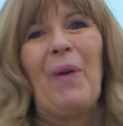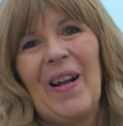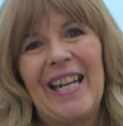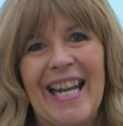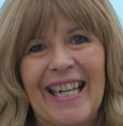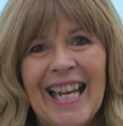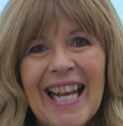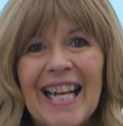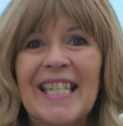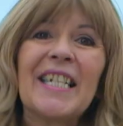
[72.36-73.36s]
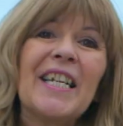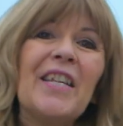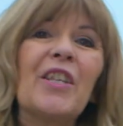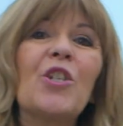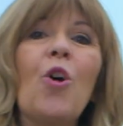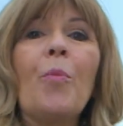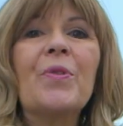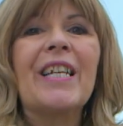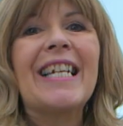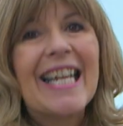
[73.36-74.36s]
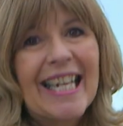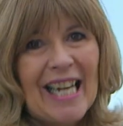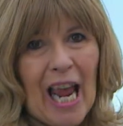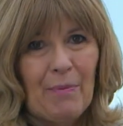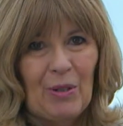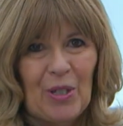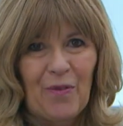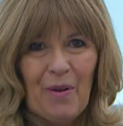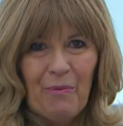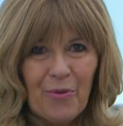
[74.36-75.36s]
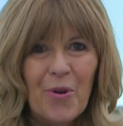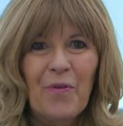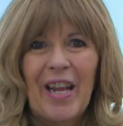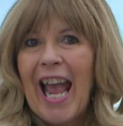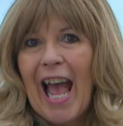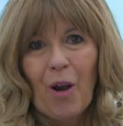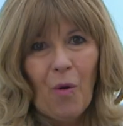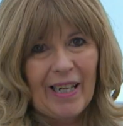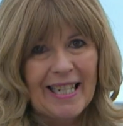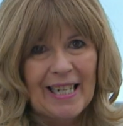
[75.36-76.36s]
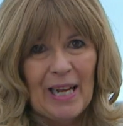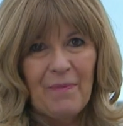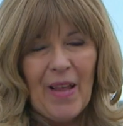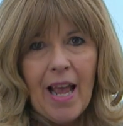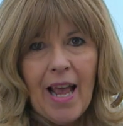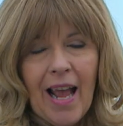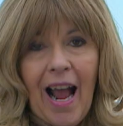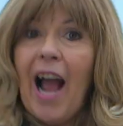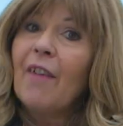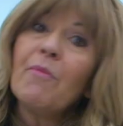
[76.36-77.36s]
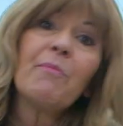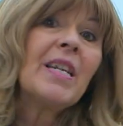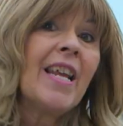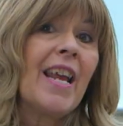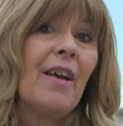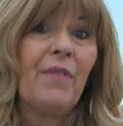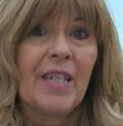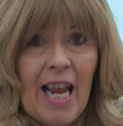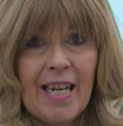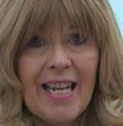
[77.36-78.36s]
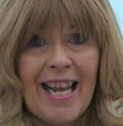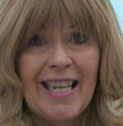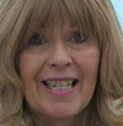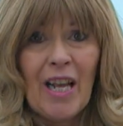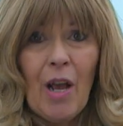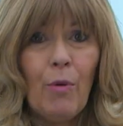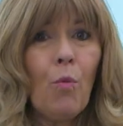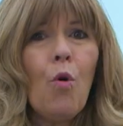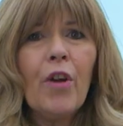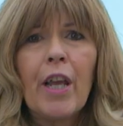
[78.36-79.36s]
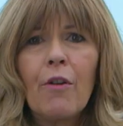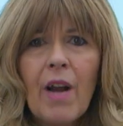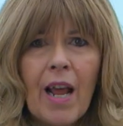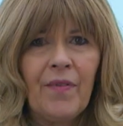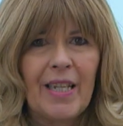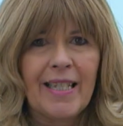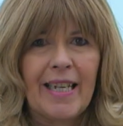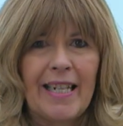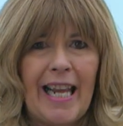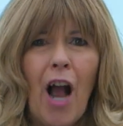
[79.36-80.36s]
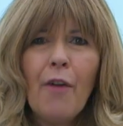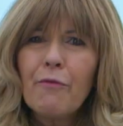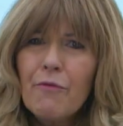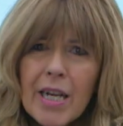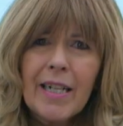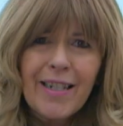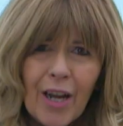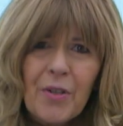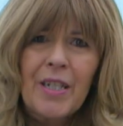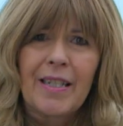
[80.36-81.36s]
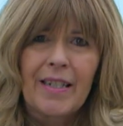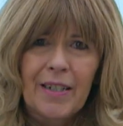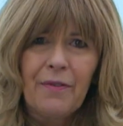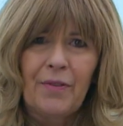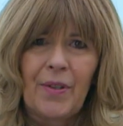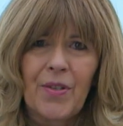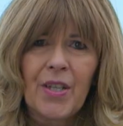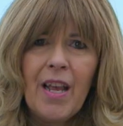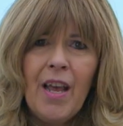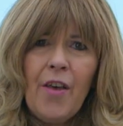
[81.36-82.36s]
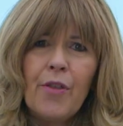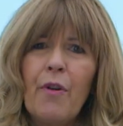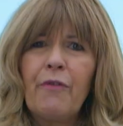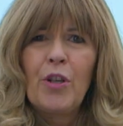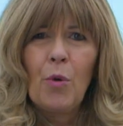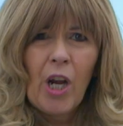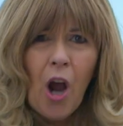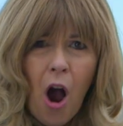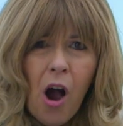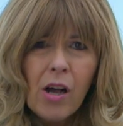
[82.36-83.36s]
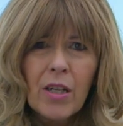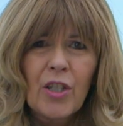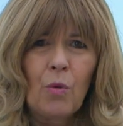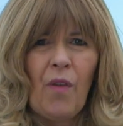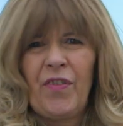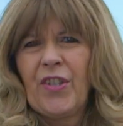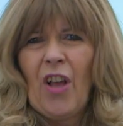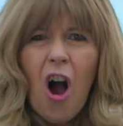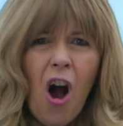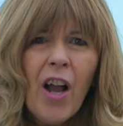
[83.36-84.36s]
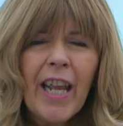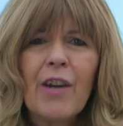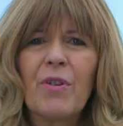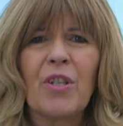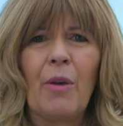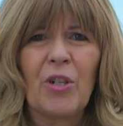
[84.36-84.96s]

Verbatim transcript: Berlin, a city that tops the league tables for improving air quality. I haven't been here for ten years, but walking around this city, I've really noticed a difference. There are fewer cars, the ones that are here are so